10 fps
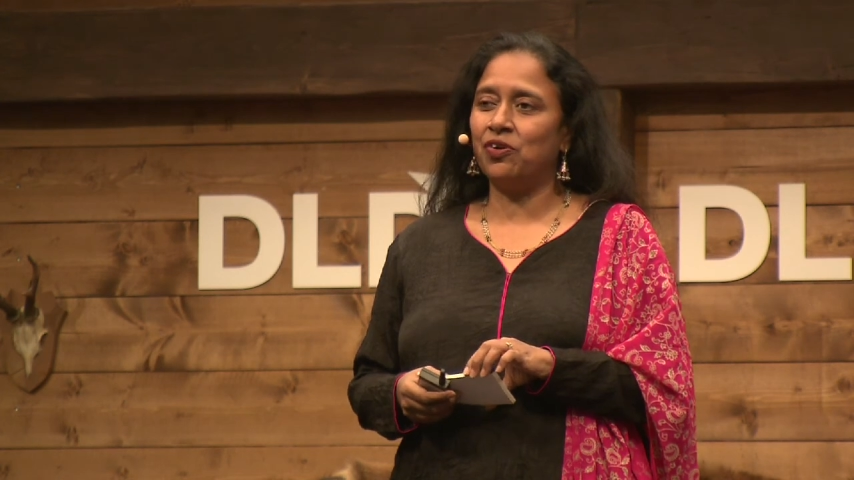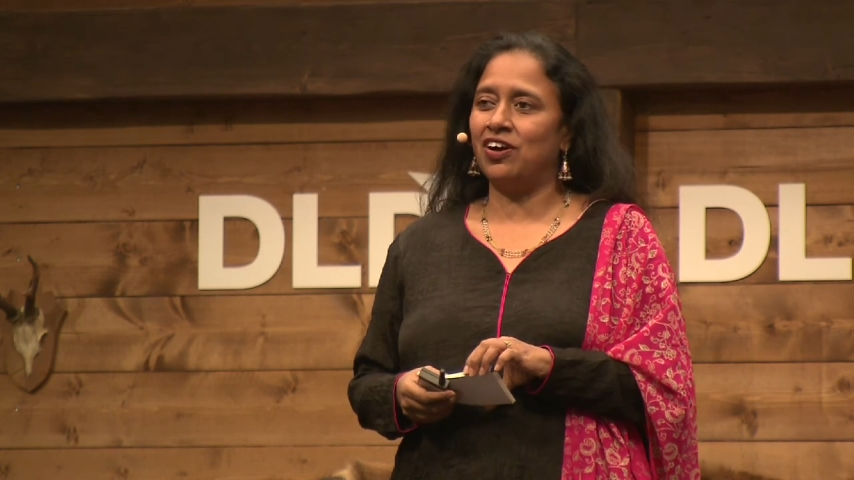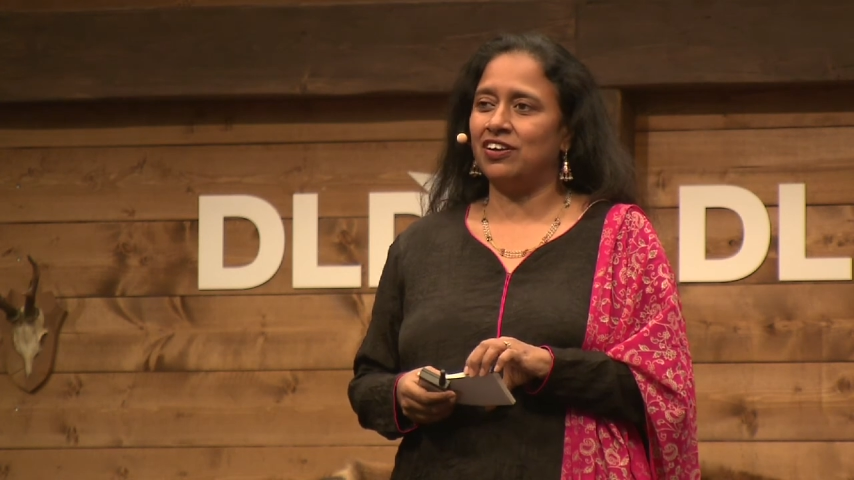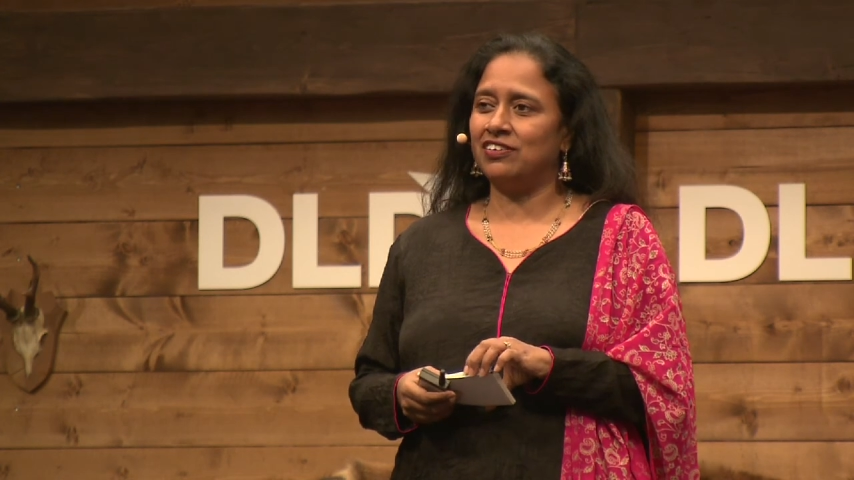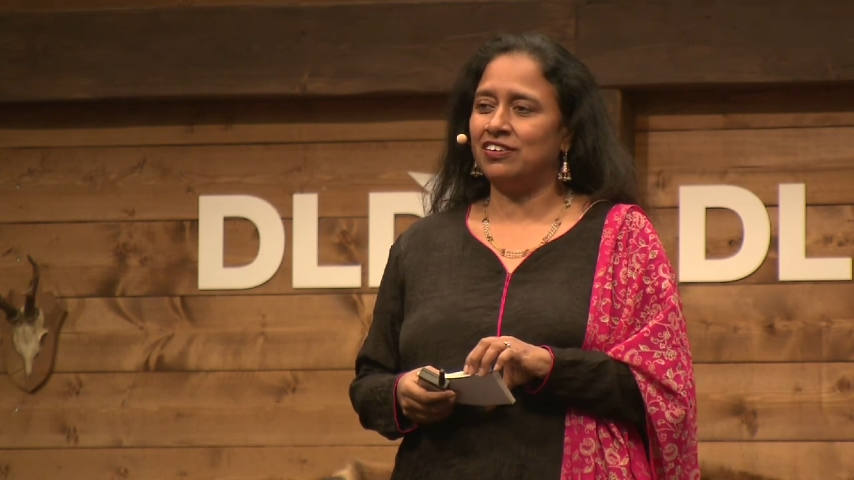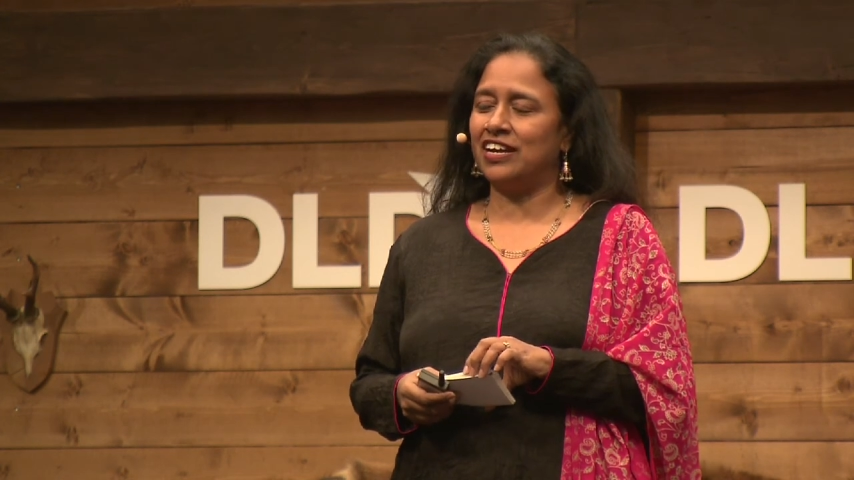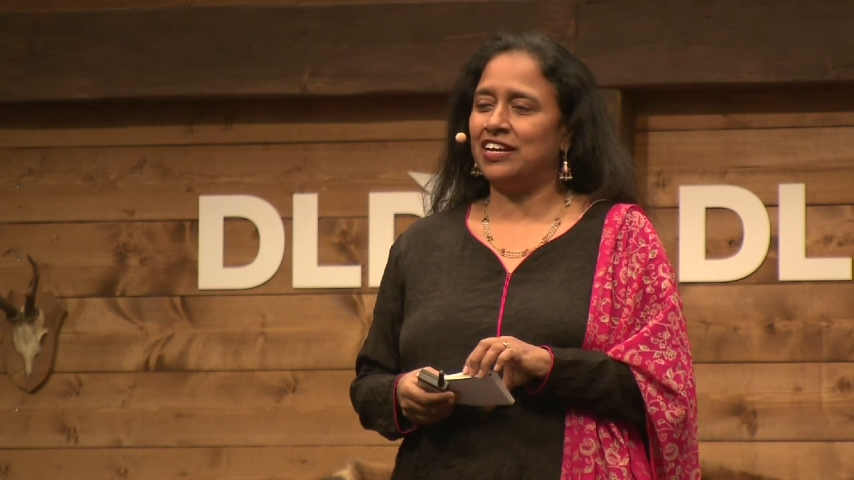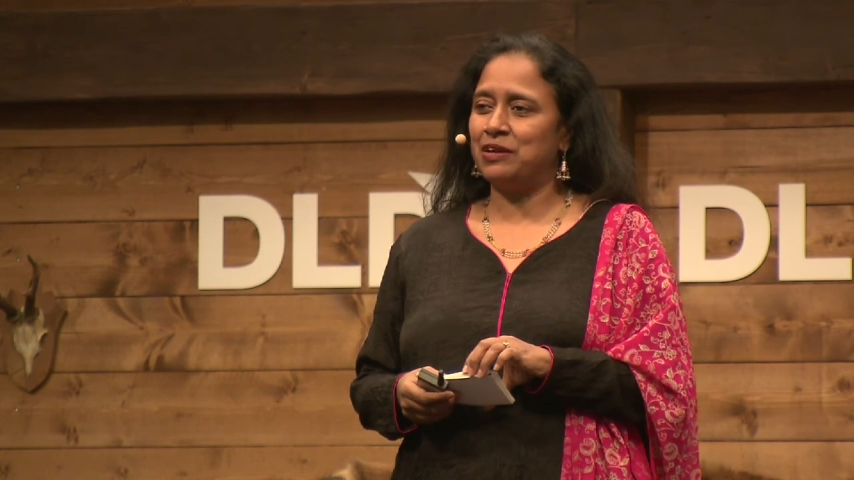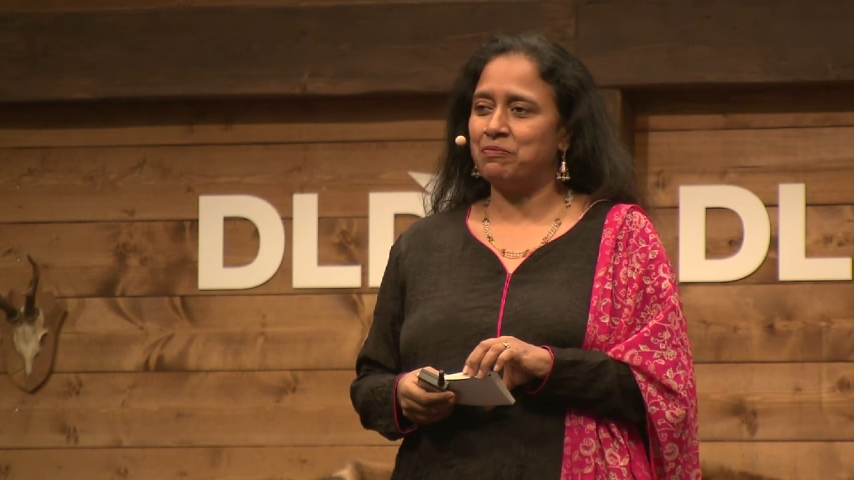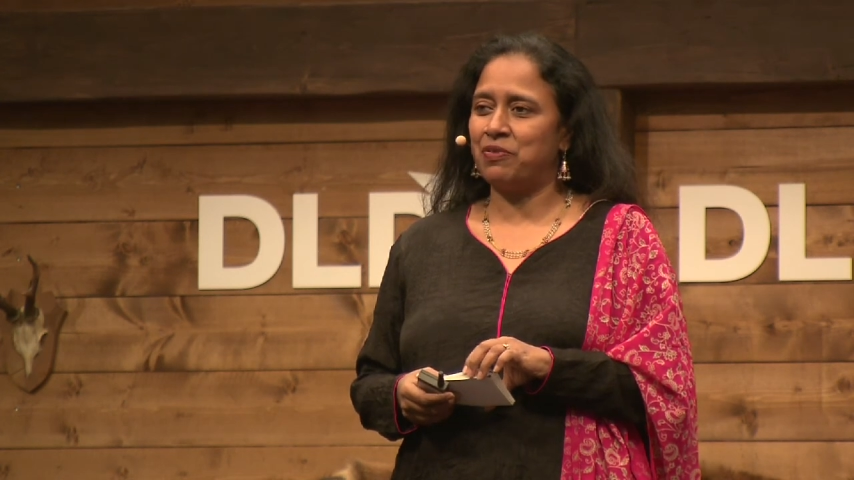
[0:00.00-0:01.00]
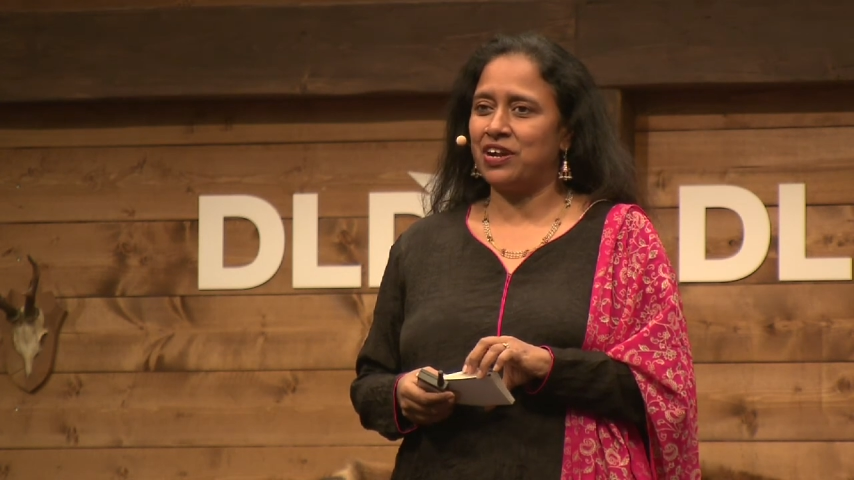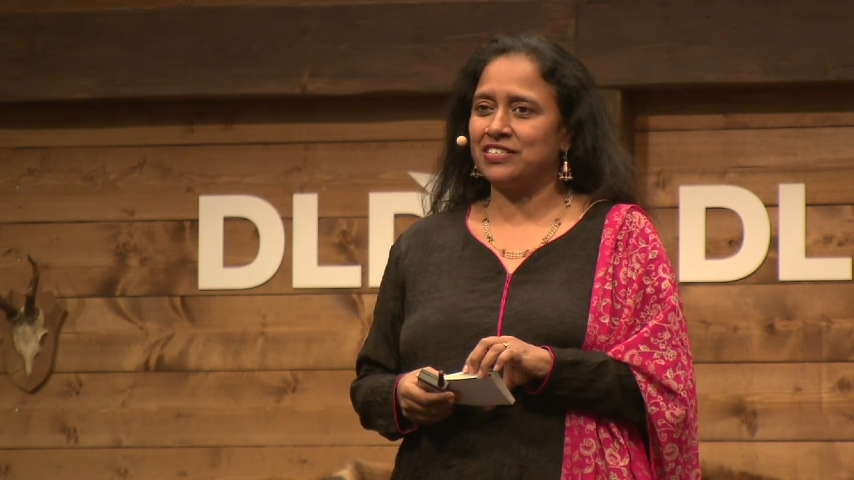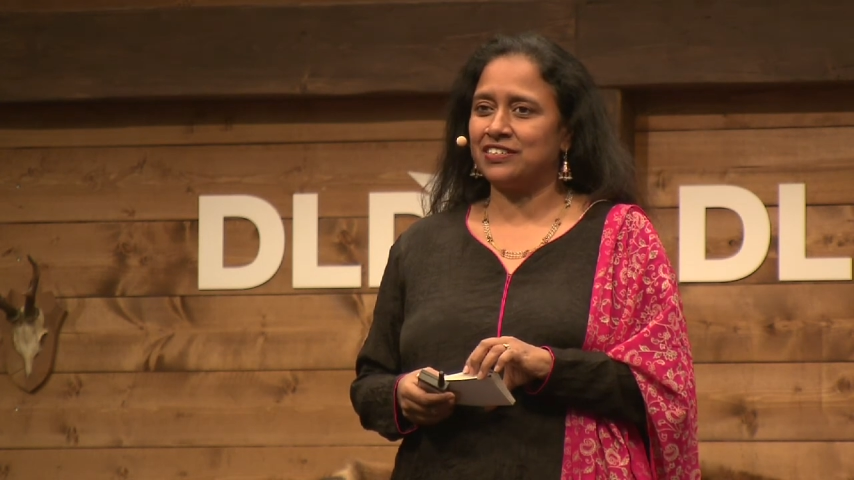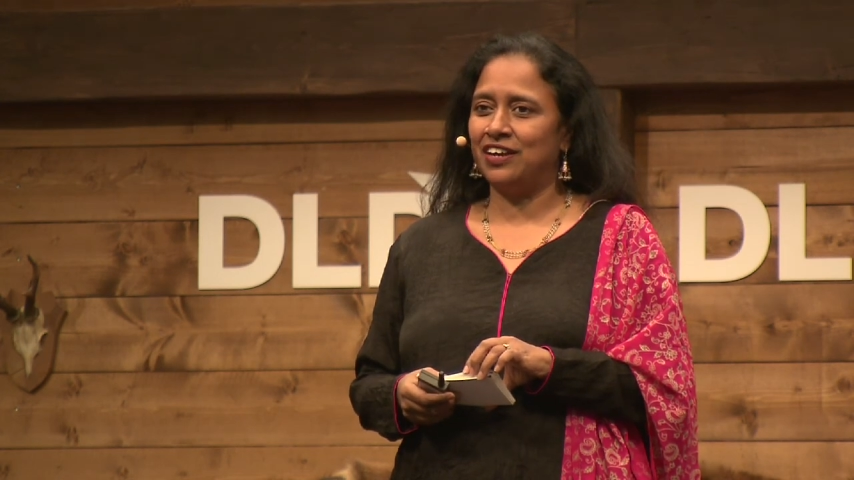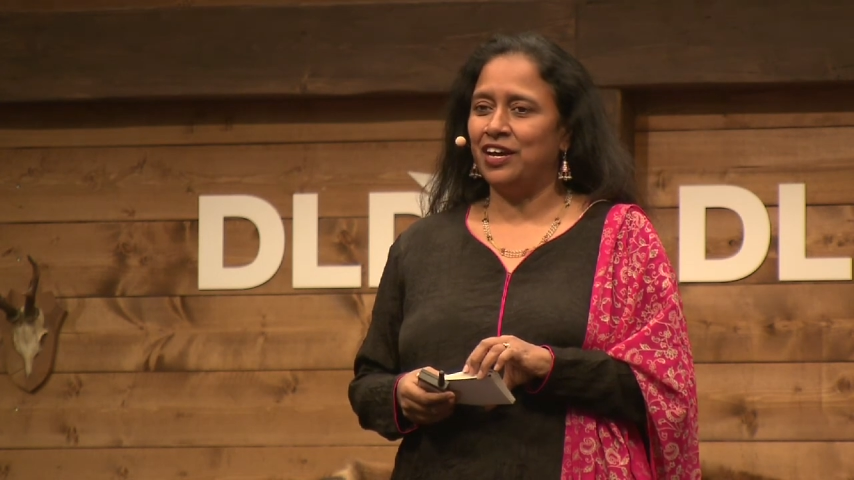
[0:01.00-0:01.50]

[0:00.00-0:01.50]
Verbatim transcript: honored and impressed